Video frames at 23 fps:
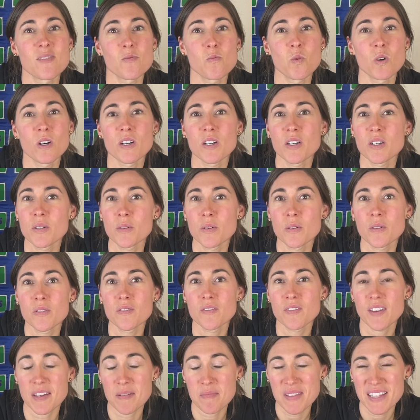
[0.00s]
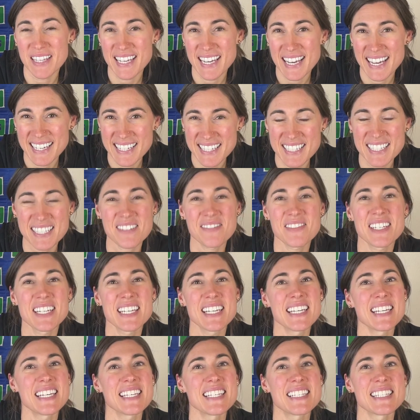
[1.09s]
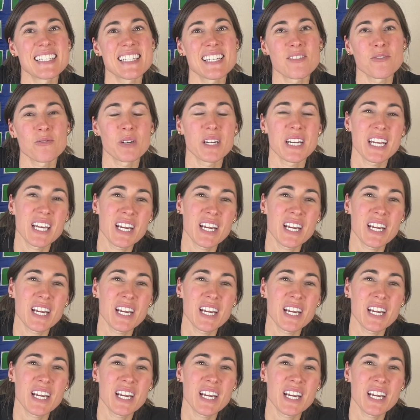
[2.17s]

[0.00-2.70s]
word family activities, reading